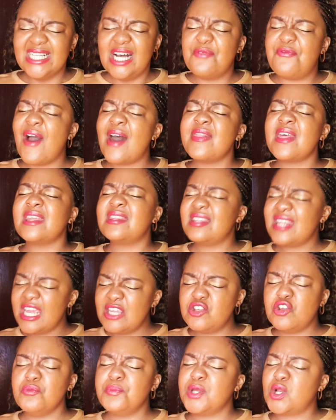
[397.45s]
Father,
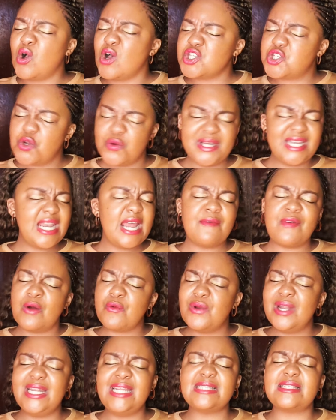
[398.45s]
thank you, because you would never
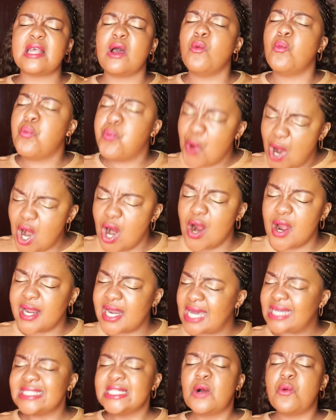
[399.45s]
release a
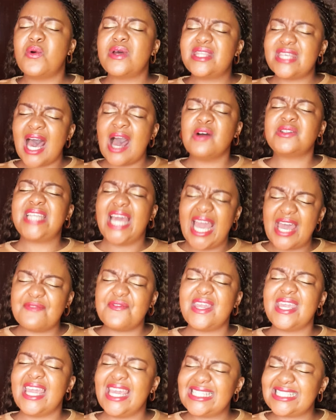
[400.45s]
word without
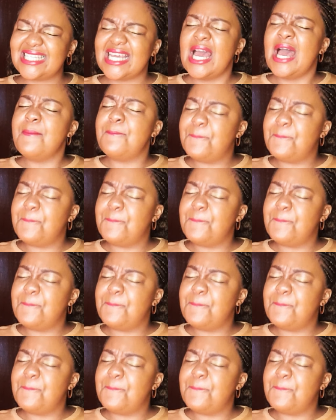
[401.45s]
having it